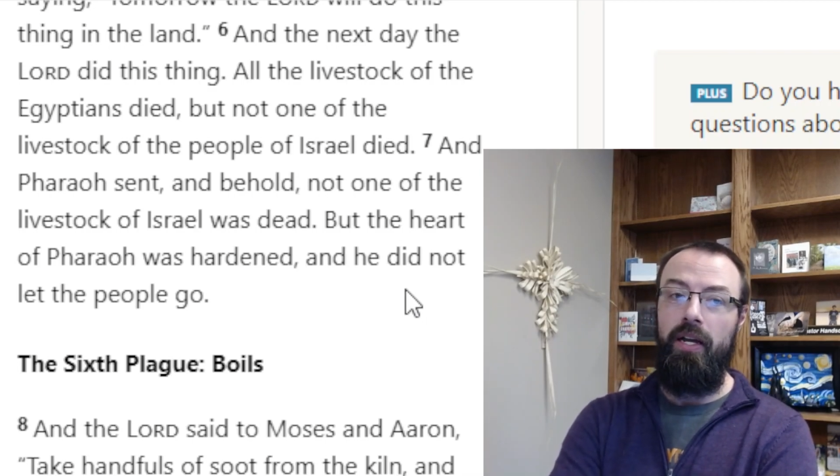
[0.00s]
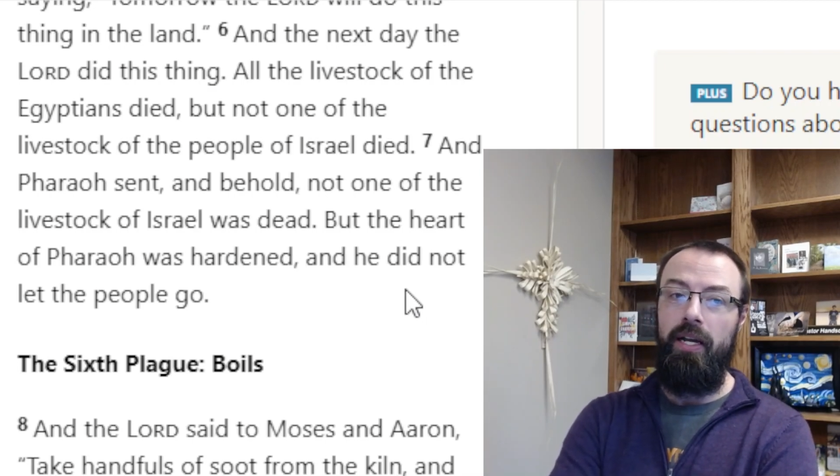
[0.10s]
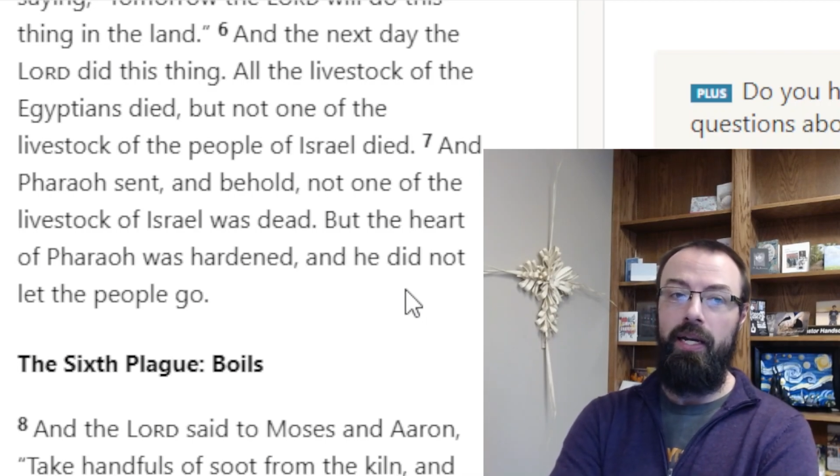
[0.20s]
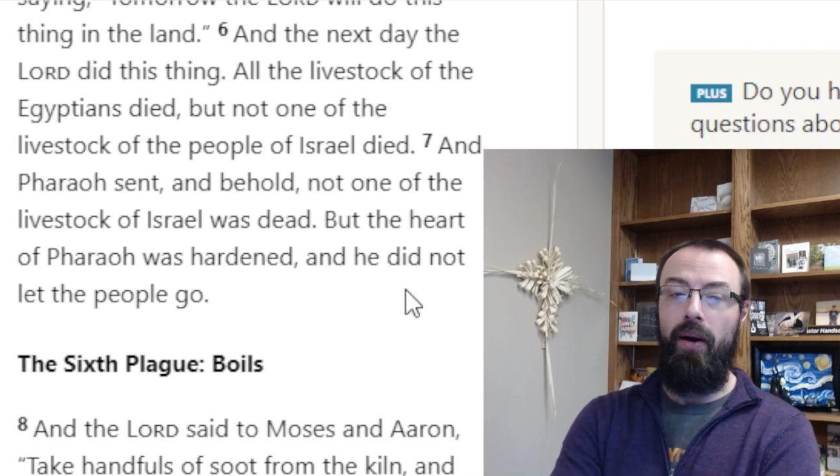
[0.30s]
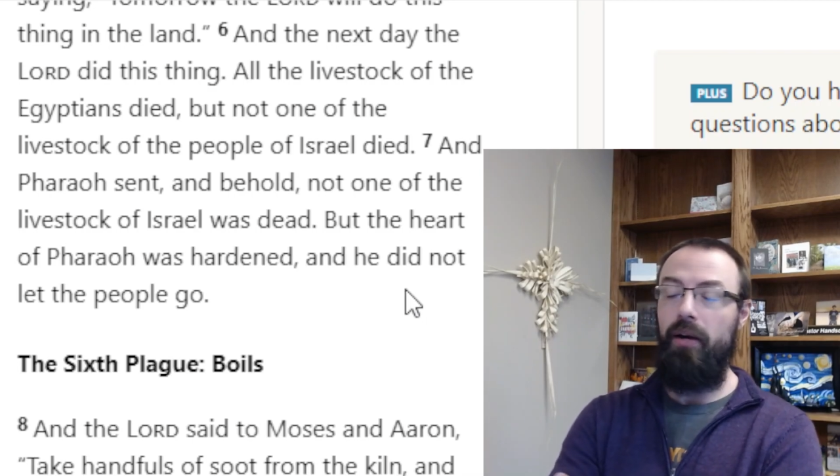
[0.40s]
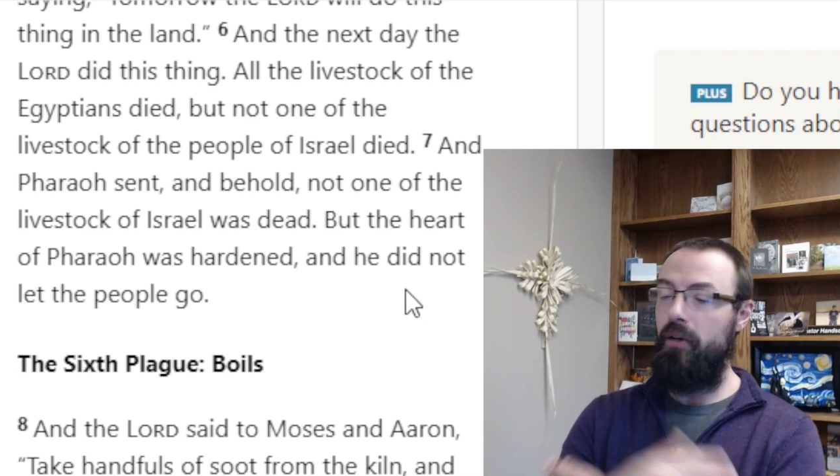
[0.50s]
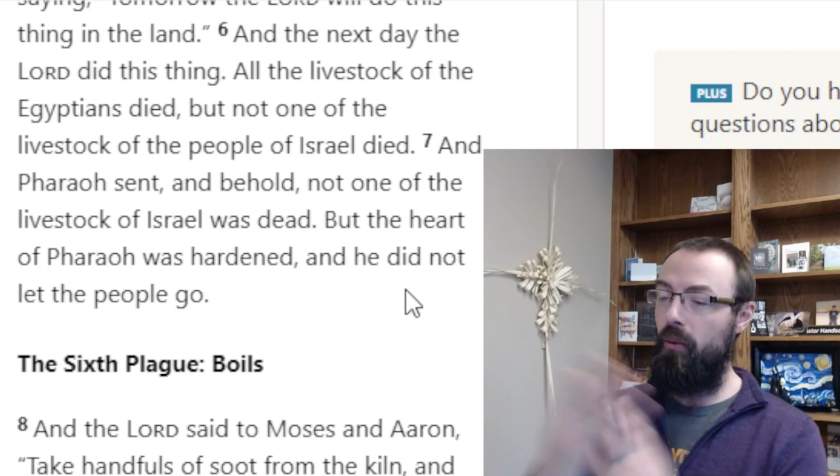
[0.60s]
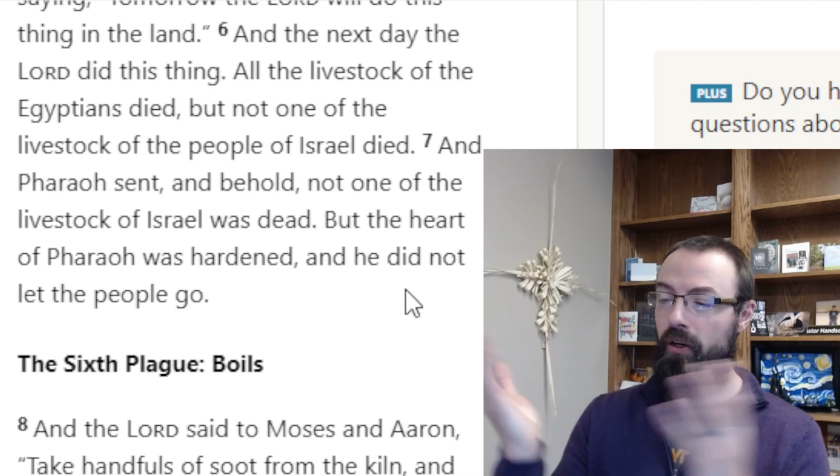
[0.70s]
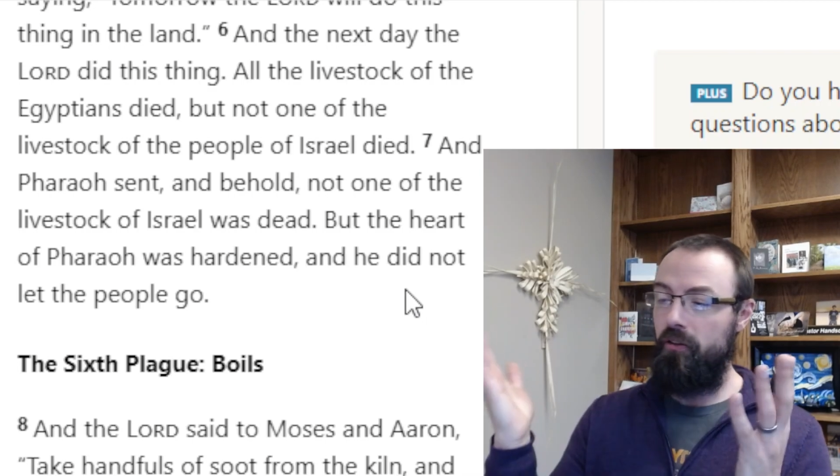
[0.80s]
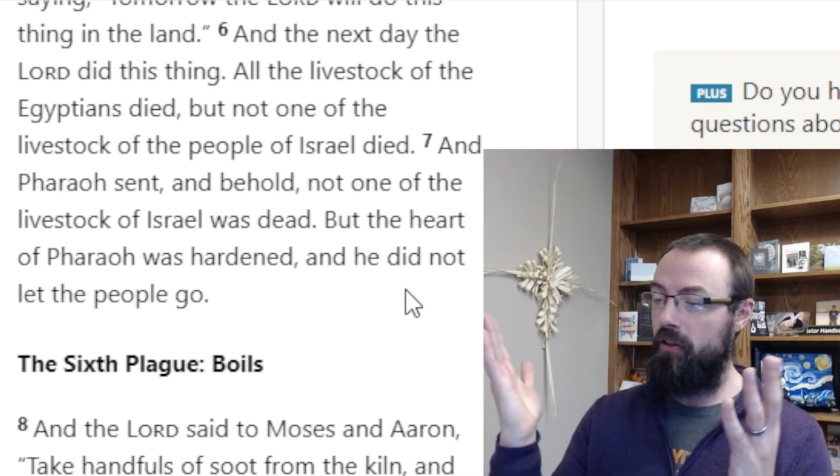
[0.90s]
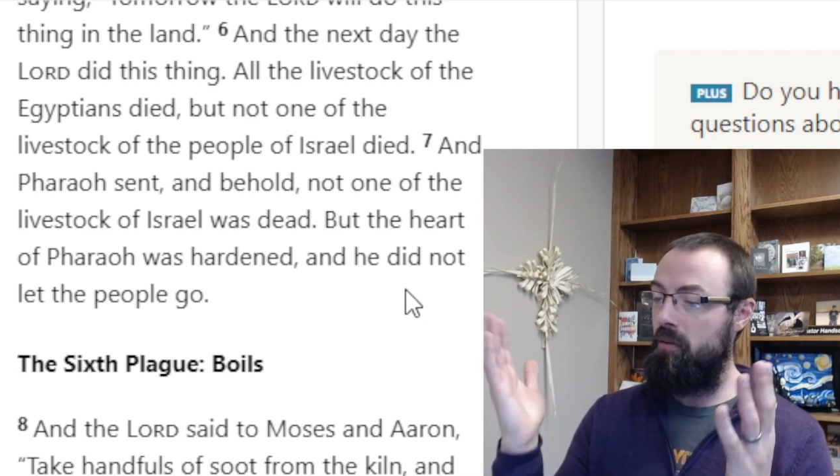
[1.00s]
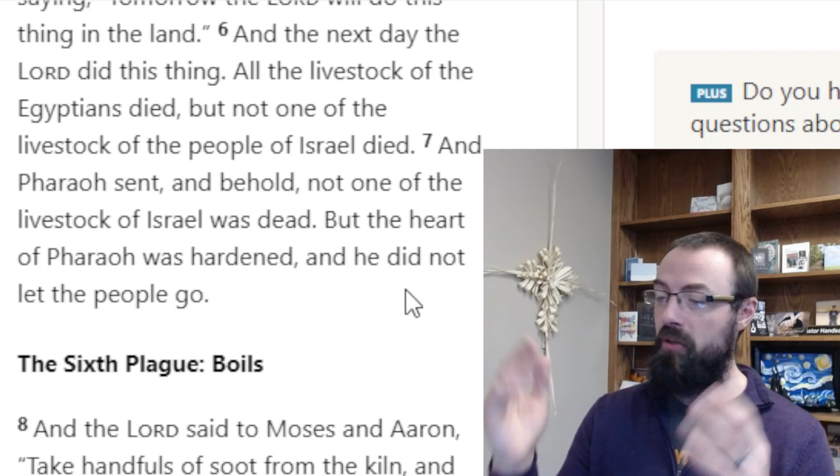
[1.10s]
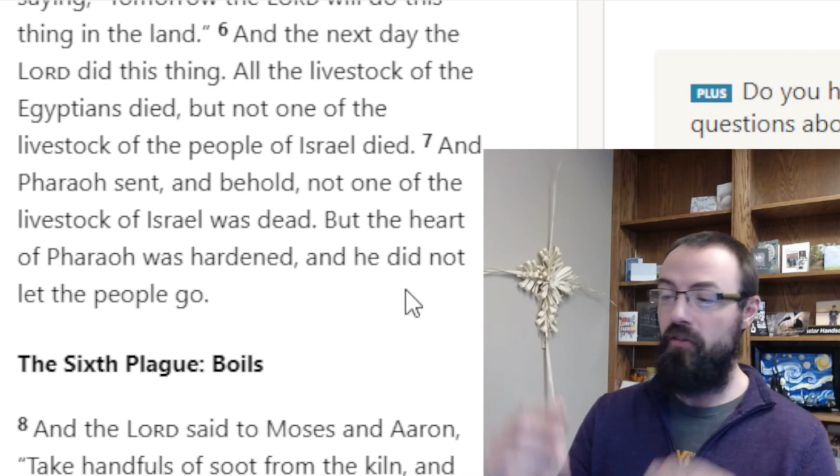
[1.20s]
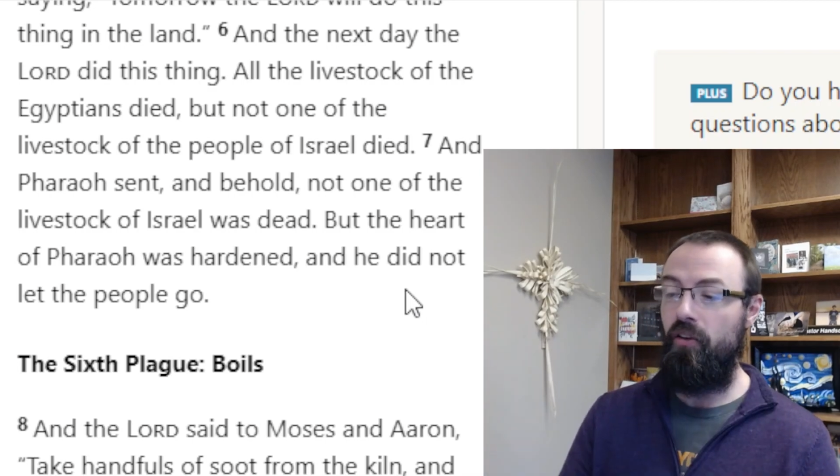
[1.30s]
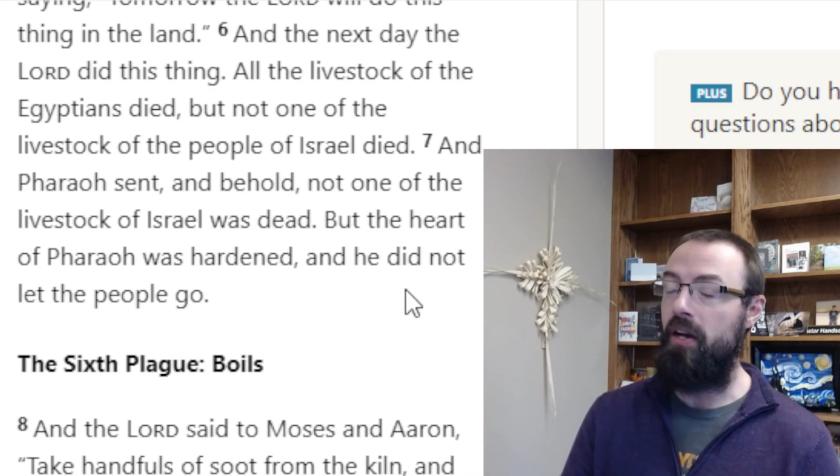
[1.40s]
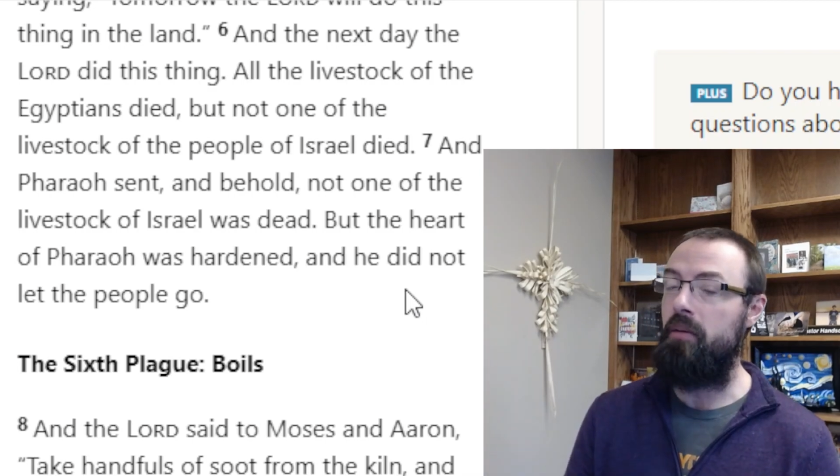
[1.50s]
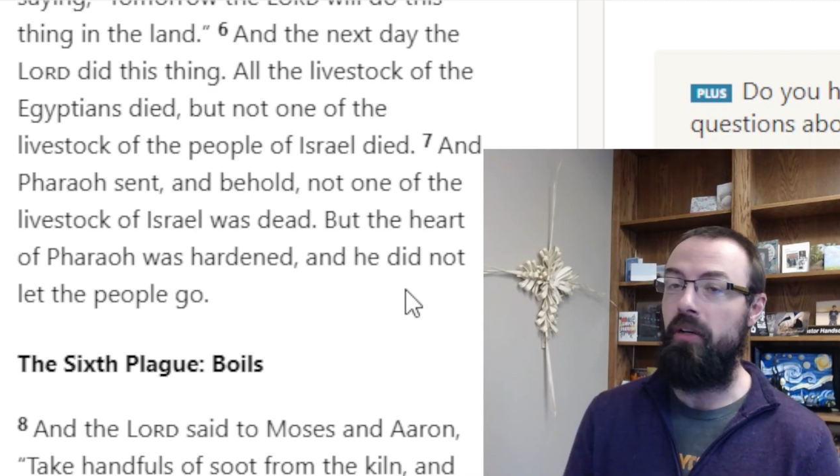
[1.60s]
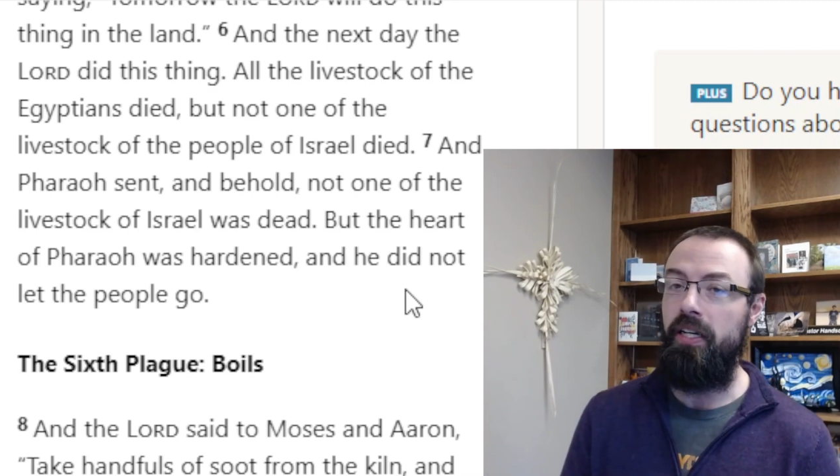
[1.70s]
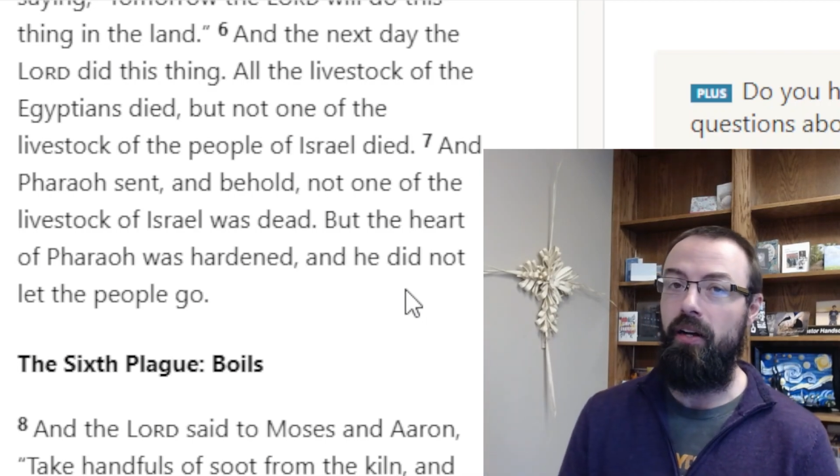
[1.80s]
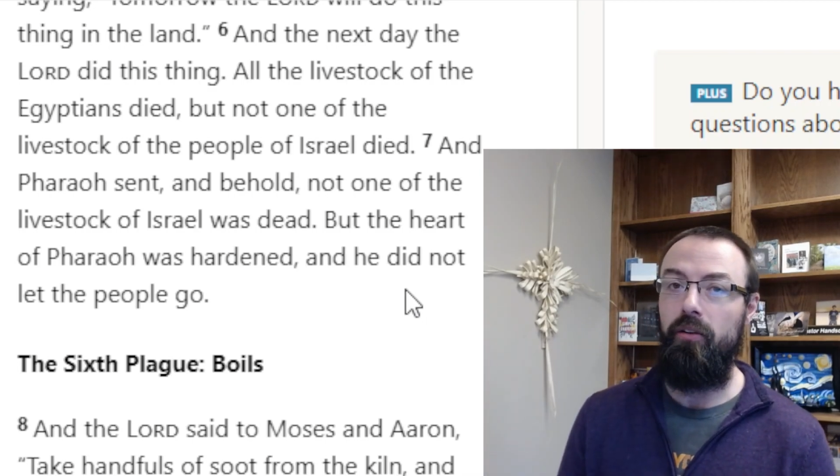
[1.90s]
Now, I don't know what it's going to be for
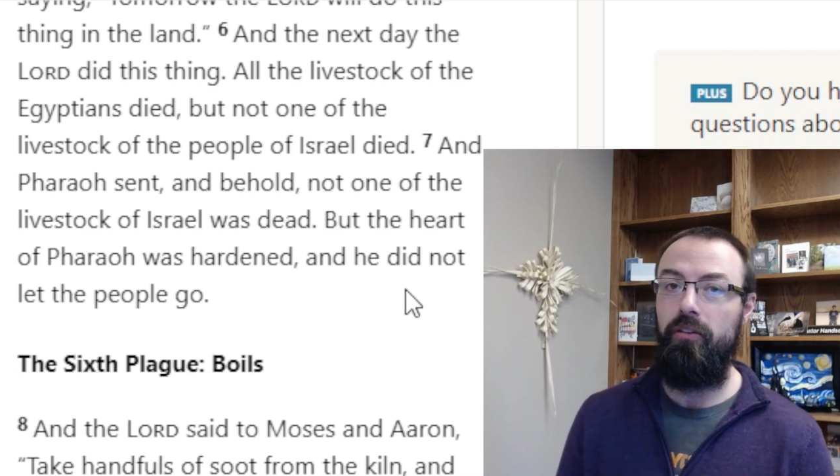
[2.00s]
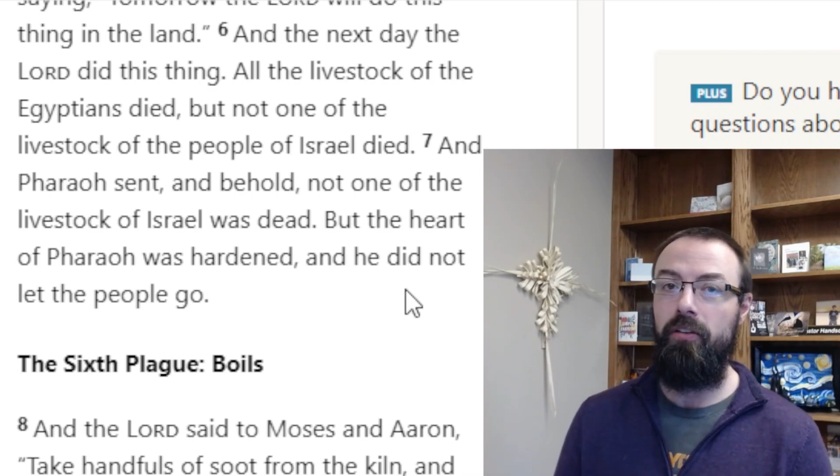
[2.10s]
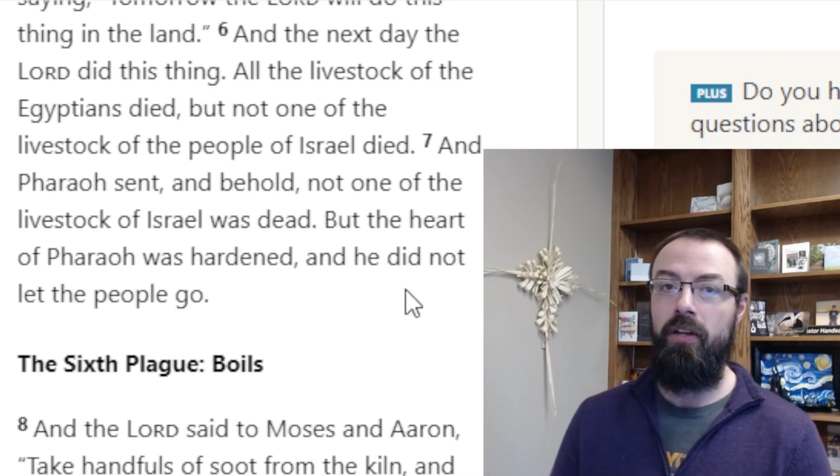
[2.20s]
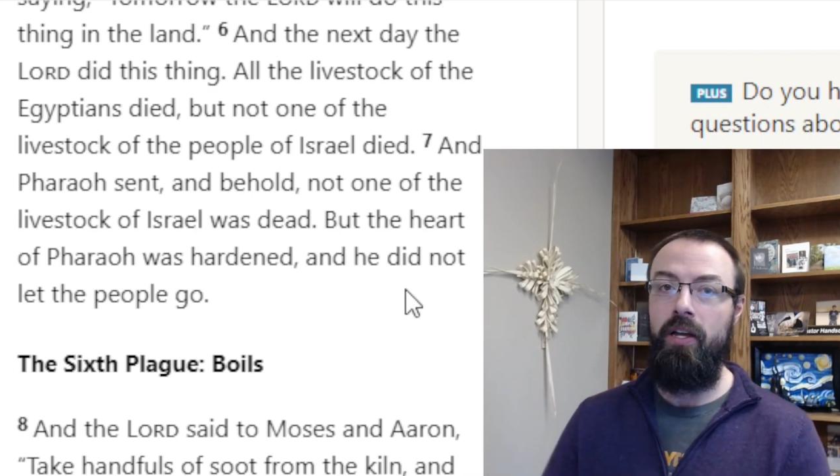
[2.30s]
anybody else.